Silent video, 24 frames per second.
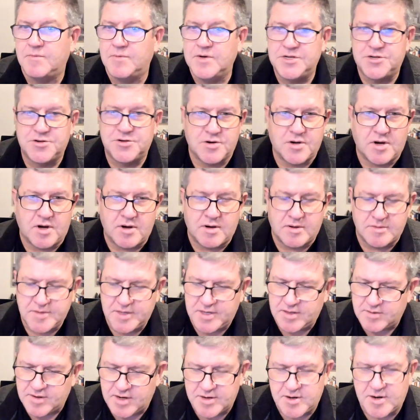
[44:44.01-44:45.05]
and we draw
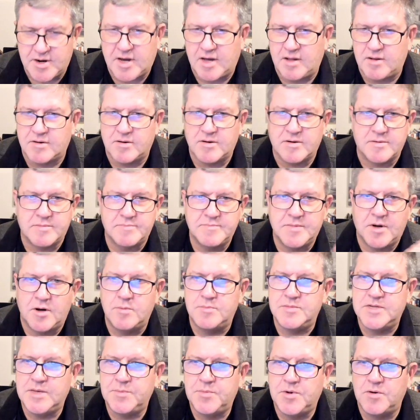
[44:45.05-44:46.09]
you know $100
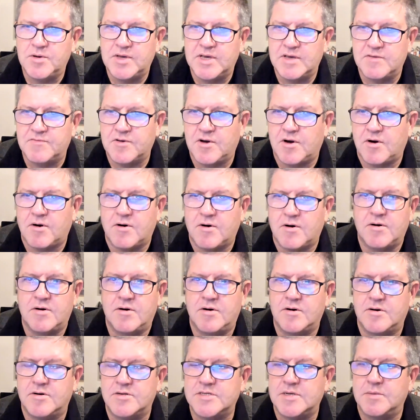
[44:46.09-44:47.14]
home depot gift
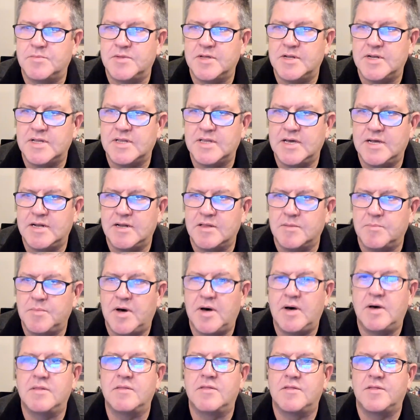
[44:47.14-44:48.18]
card or something at the end of the
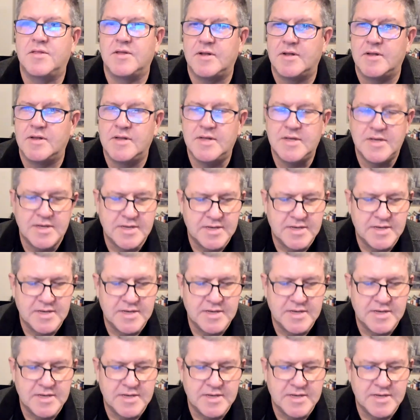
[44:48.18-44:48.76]
month and